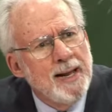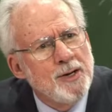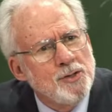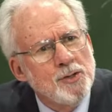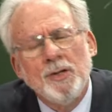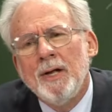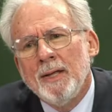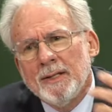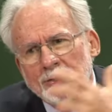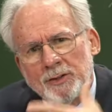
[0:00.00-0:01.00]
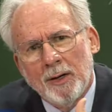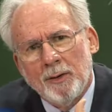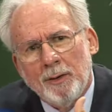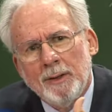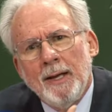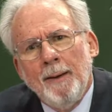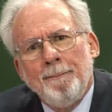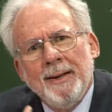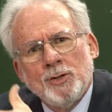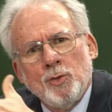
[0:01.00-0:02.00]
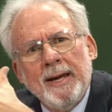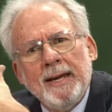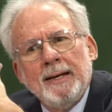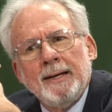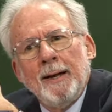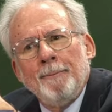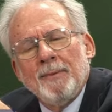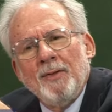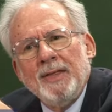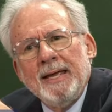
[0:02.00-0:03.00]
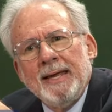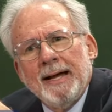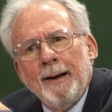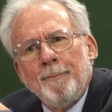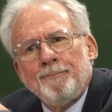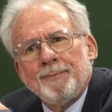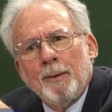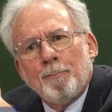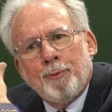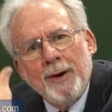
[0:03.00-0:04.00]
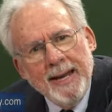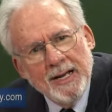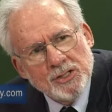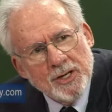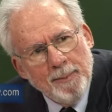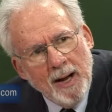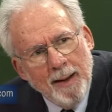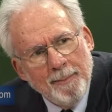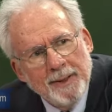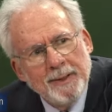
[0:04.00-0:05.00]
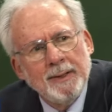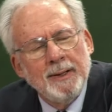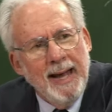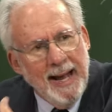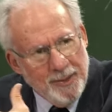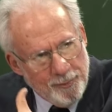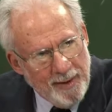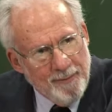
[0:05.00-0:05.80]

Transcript: related to the struggle between the pre-Hijra Muhammad and the